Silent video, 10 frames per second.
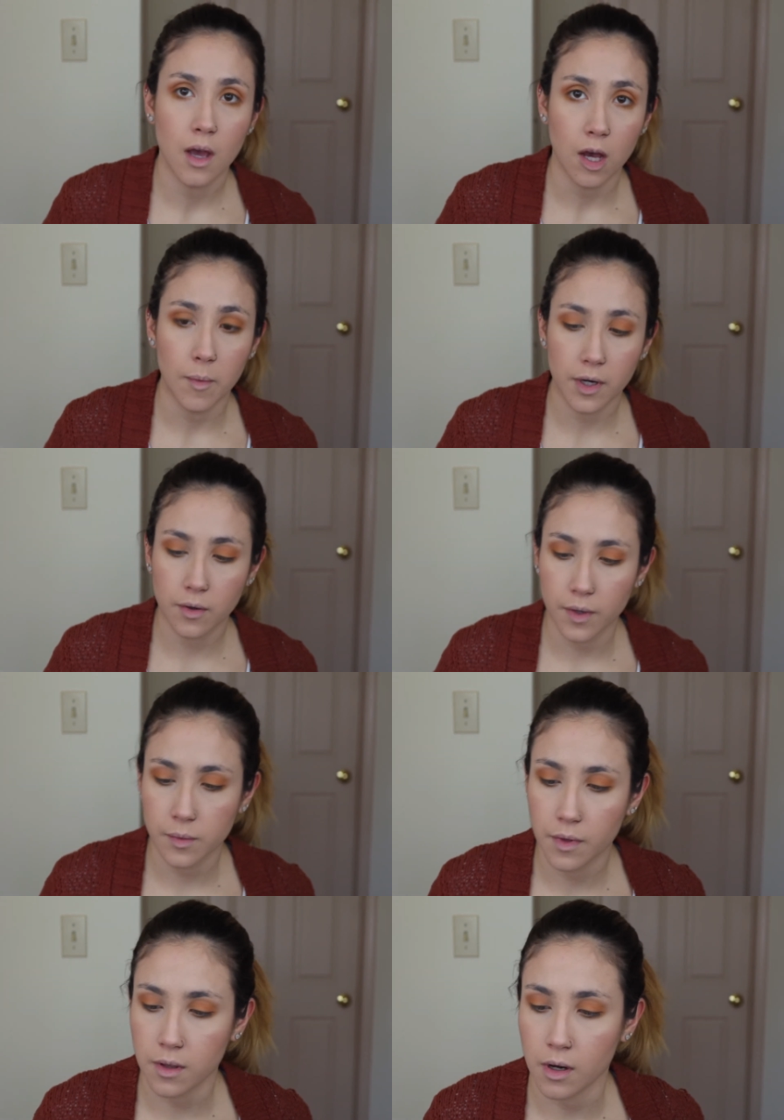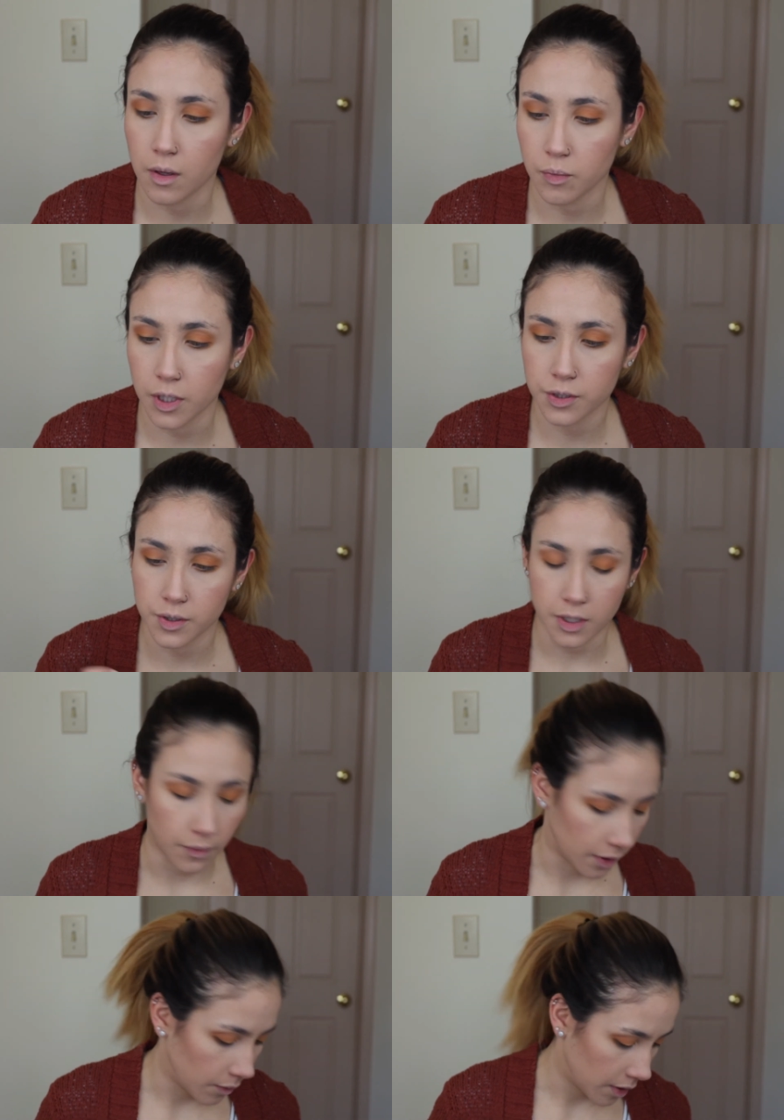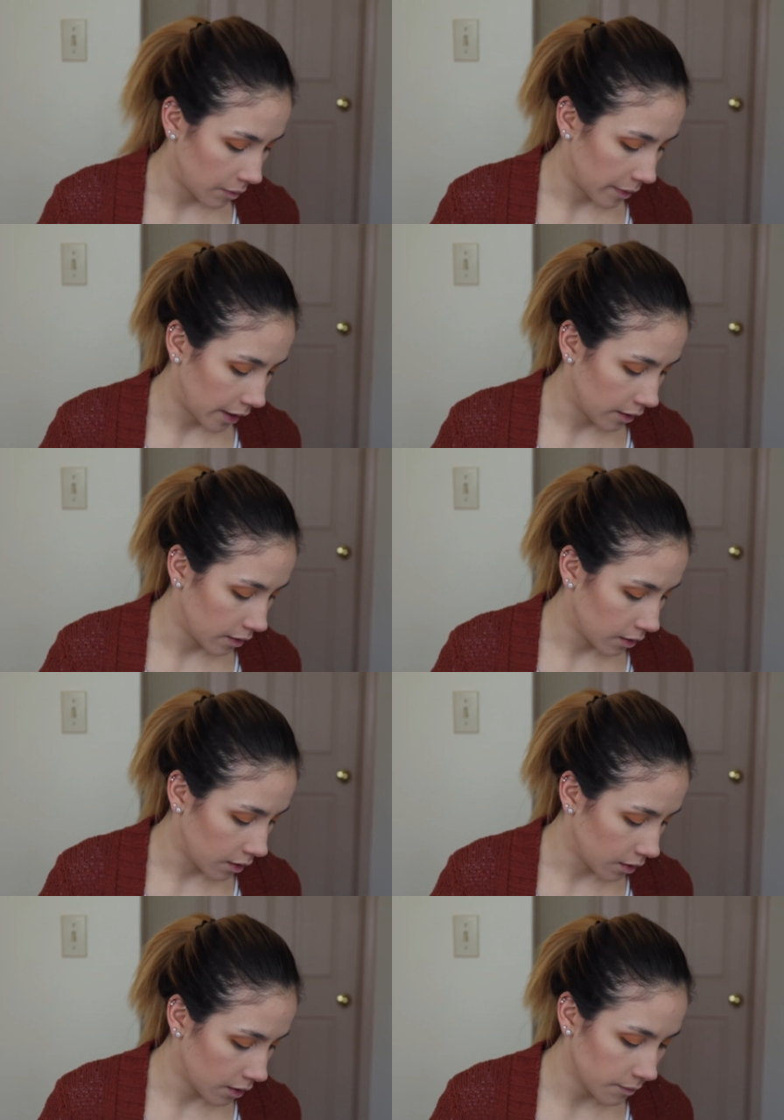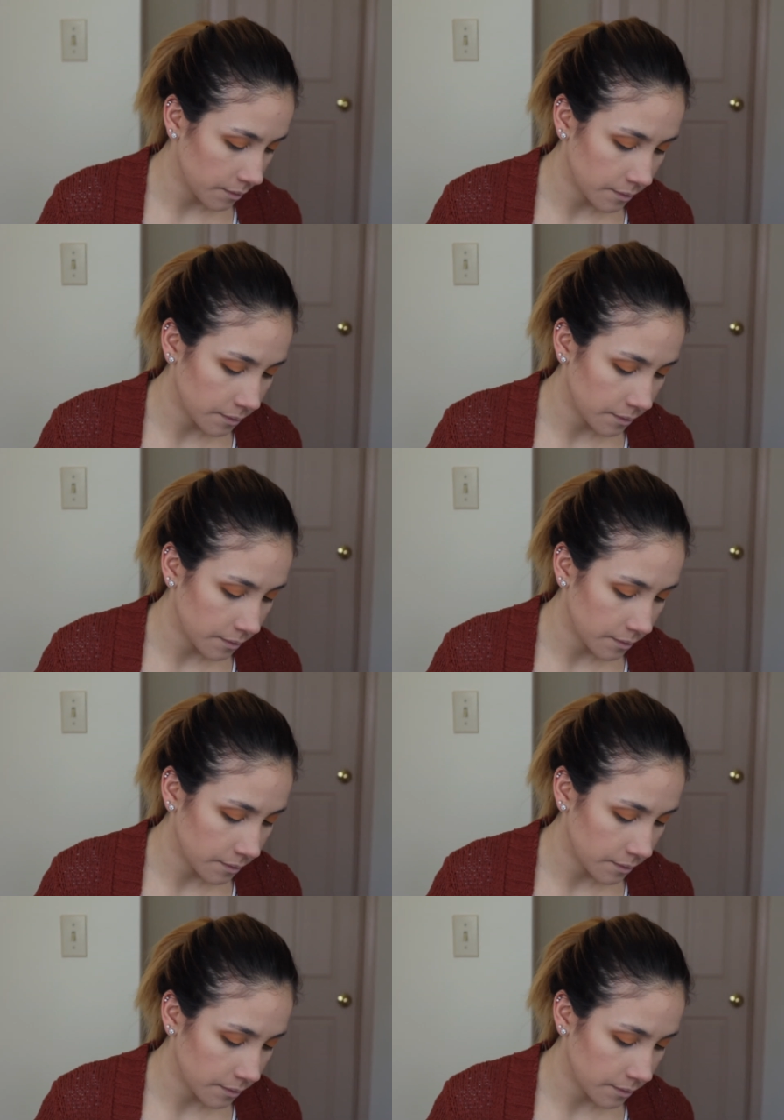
I'm gonna go in with another brush because I really want to pack in that color.